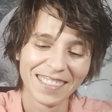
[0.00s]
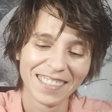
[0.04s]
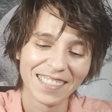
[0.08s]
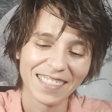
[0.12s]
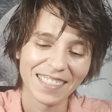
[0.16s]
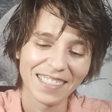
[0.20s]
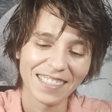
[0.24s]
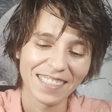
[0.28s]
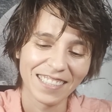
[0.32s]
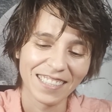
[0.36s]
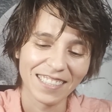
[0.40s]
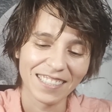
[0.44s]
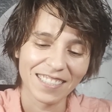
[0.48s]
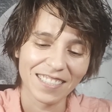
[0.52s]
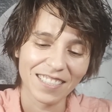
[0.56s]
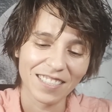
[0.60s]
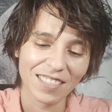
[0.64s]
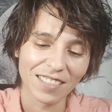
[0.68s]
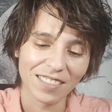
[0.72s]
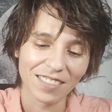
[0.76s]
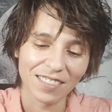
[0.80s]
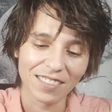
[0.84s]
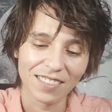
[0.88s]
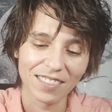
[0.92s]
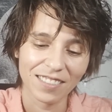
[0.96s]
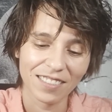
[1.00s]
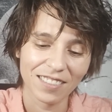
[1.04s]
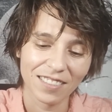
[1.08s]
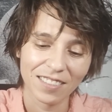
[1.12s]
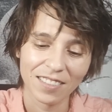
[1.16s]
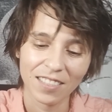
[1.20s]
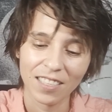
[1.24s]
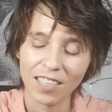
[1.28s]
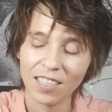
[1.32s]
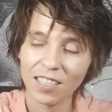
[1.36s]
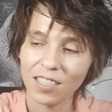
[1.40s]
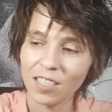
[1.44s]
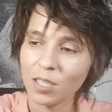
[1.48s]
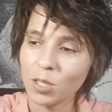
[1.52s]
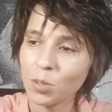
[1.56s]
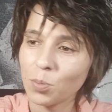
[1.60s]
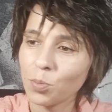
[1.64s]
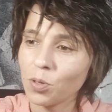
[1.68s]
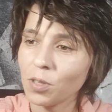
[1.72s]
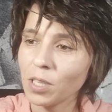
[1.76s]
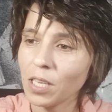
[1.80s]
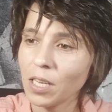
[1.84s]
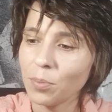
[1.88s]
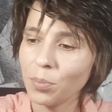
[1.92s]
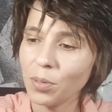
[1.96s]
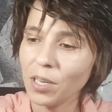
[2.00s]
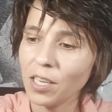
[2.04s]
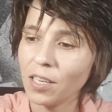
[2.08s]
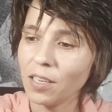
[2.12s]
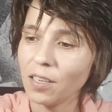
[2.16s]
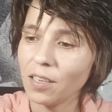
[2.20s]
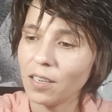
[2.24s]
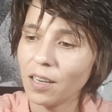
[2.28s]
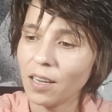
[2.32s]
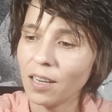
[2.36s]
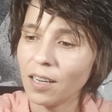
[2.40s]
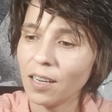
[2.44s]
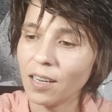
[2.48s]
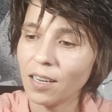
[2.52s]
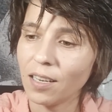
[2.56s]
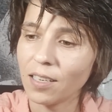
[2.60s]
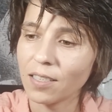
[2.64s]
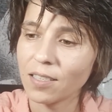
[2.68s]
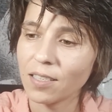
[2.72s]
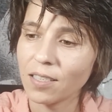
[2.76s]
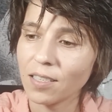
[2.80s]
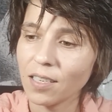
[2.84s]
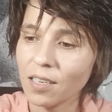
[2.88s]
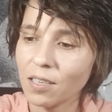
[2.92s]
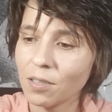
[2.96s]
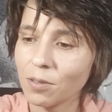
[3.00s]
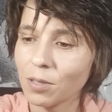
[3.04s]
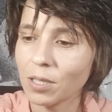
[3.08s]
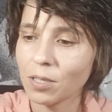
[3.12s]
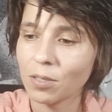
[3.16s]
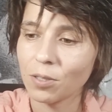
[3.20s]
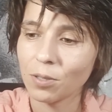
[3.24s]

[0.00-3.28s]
Alright, so let's pull up a uh, Sacred